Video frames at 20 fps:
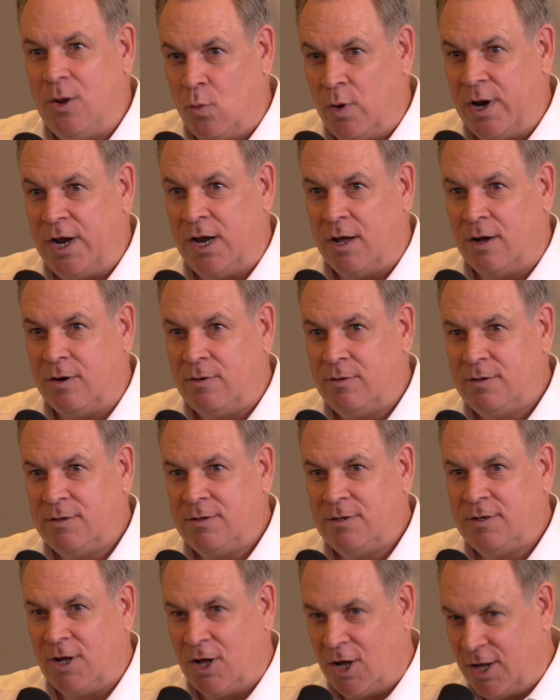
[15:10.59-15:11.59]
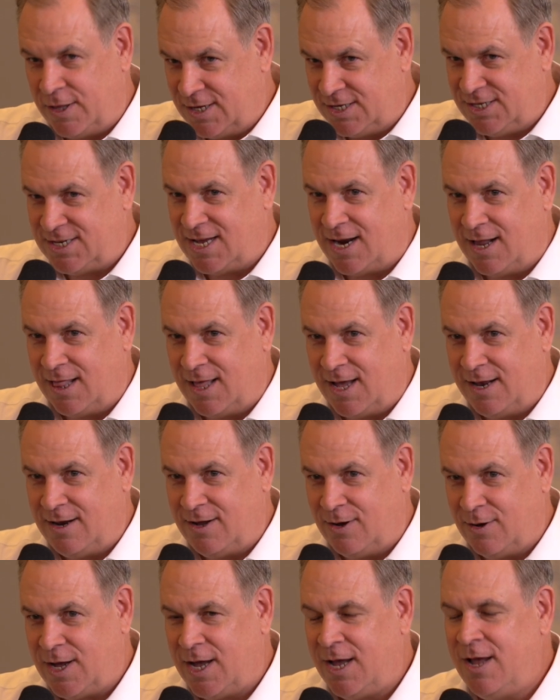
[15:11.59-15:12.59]
window on the
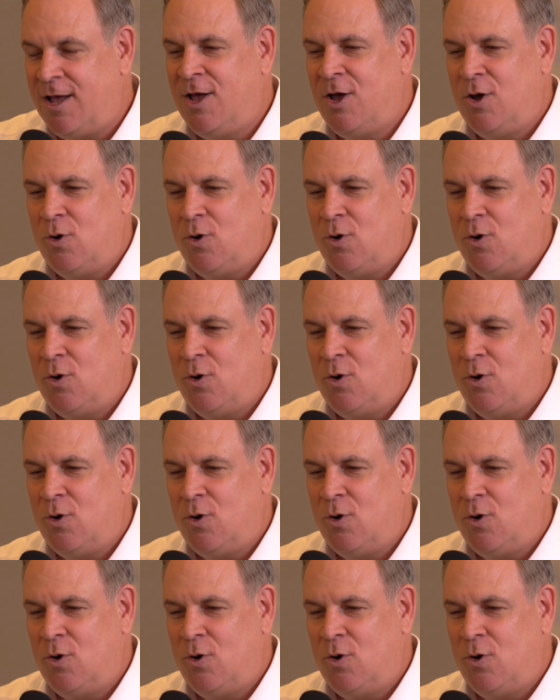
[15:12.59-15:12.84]
satellite. Okay.